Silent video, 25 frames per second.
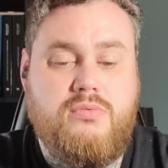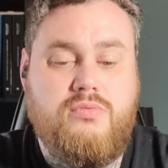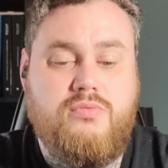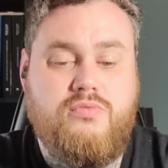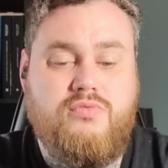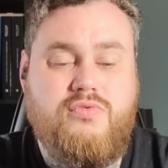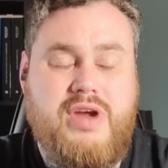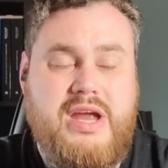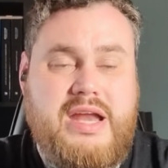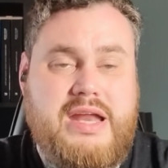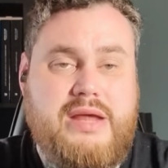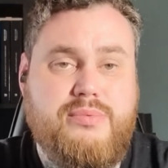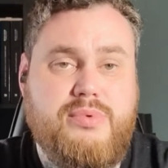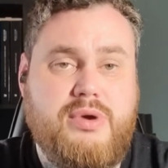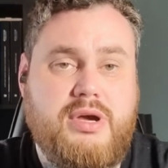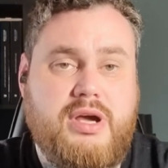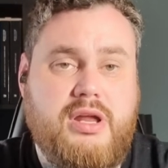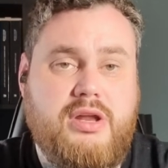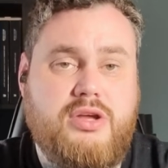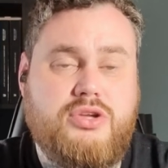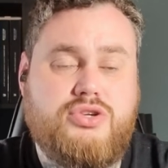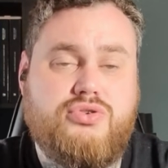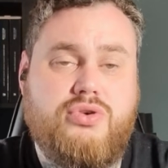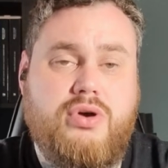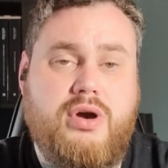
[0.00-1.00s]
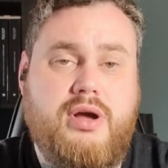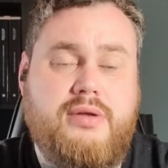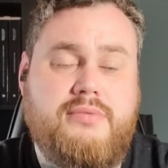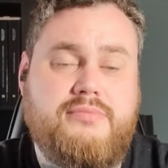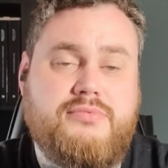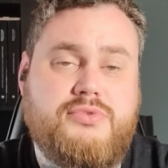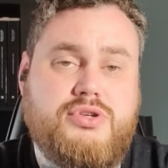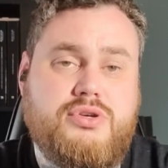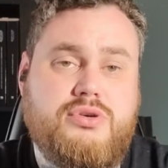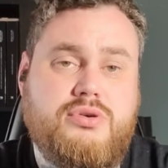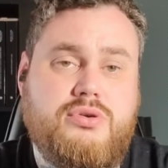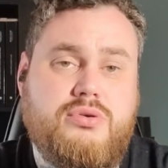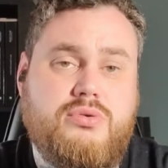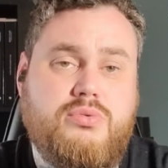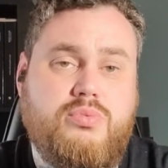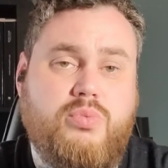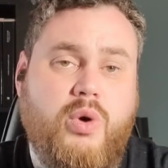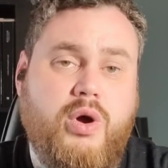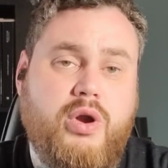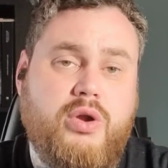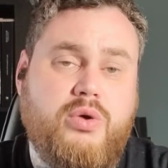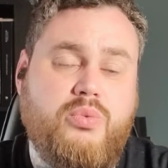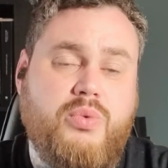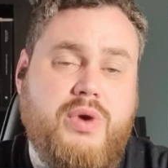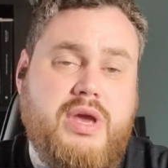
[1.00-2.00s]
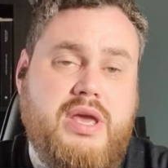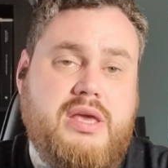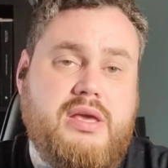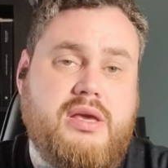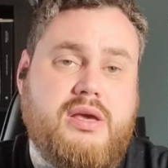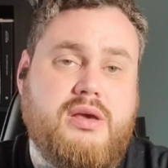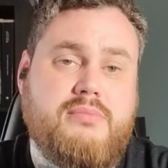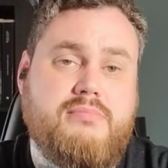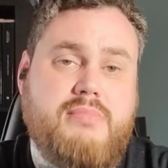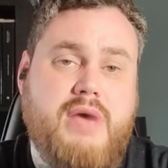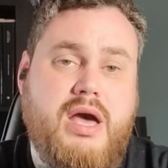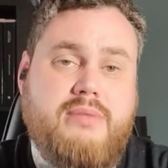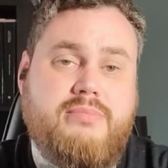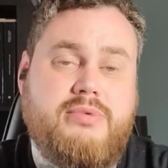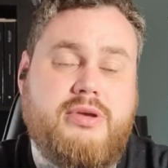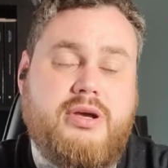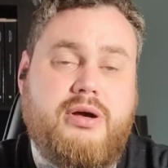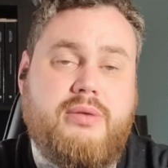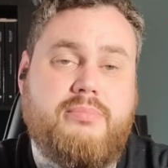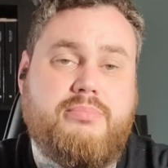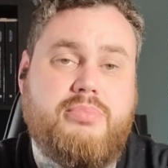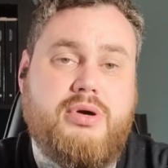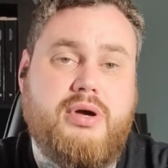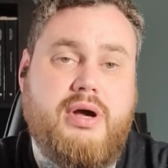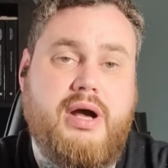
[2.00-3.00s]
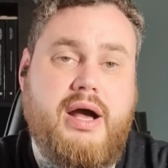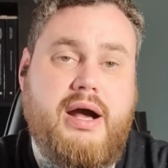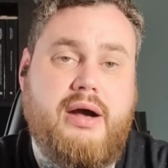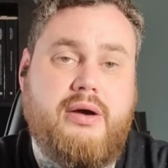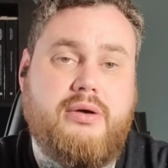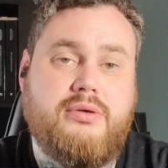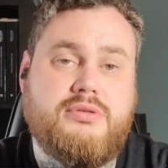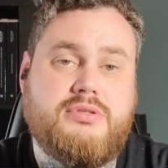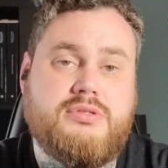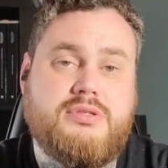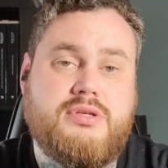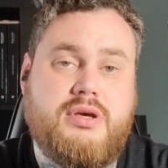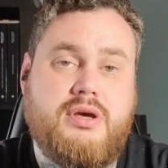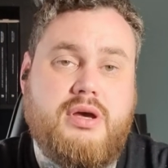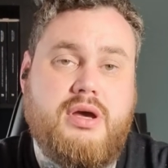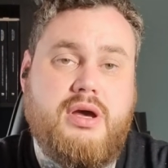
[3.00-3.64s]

Really, we're going to try and do 1 a week. Maybe I'll put out